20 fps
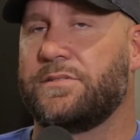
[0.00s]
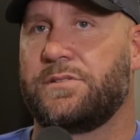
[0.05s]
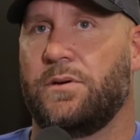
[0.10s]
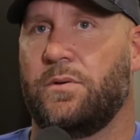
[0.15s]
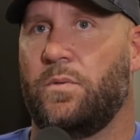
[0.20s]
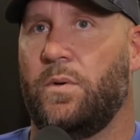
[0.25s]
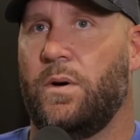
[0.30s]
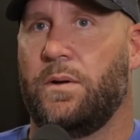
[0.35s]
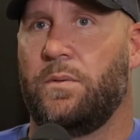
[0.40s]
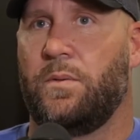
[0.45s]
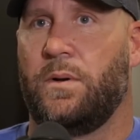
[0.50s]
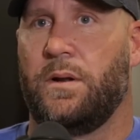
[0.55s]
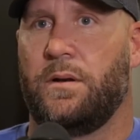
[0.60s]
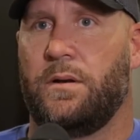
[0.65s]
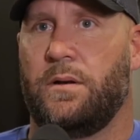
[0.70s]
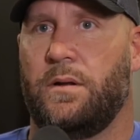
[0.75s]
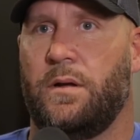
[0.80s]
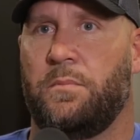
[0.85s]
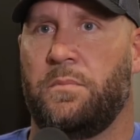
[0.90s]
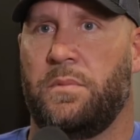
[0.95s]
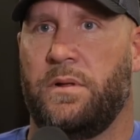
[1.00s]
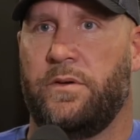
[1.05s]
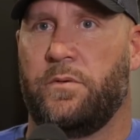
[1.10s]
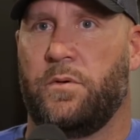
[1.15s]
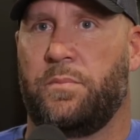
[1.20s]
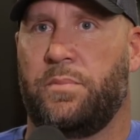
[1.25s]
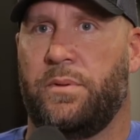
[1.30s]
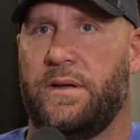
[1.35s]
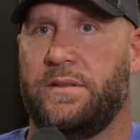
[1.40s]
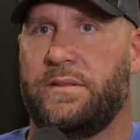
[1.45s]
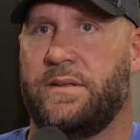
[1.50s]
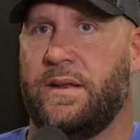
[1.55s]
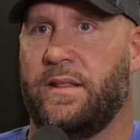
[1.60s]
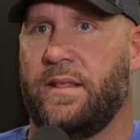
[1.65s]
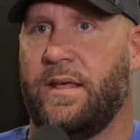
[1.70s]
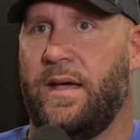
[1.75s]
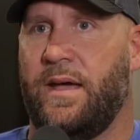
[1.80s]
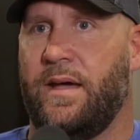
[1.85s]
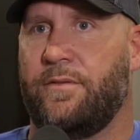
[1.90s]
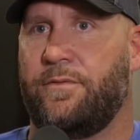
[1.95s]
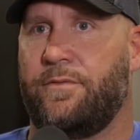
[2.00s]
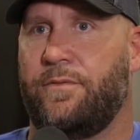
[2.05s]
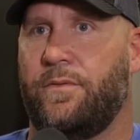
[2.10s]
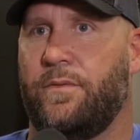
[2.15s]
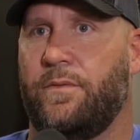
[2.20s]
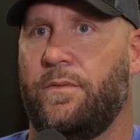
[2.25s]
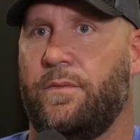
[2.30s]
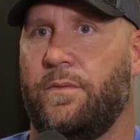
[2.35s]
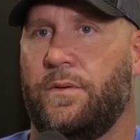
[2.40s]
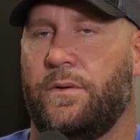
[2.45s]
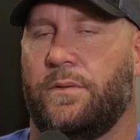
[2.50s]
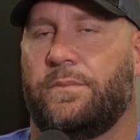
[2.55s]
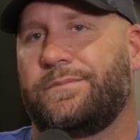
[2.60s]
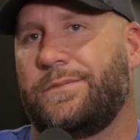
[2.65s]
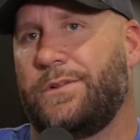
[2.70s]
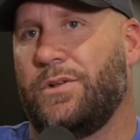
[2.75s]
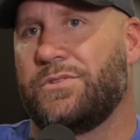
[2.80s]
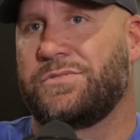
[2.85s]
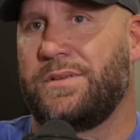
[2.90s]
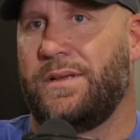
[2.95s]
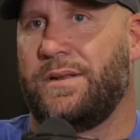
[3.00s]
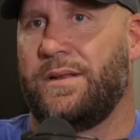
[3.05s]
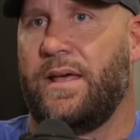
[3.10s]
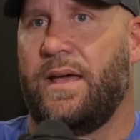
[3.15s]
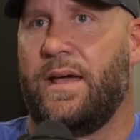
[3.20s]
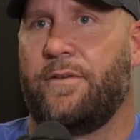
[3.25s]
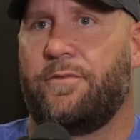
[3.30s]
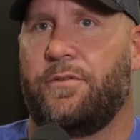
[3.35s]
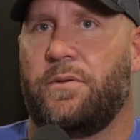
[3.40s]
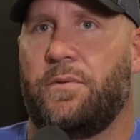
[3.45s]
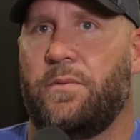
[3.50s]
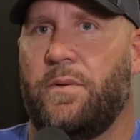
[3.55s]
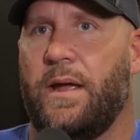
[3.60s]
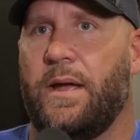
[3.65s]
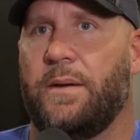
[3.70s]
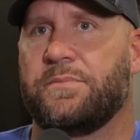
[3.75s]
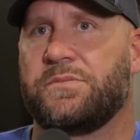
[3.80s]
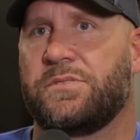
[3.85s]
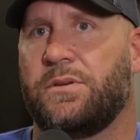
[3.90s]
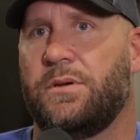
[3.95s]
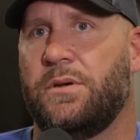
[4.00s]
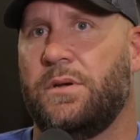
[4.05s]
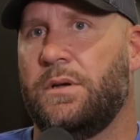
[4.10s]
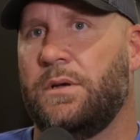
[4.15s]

So what an unbelievable play at the end of the half, or close to the end of the half for the Rams.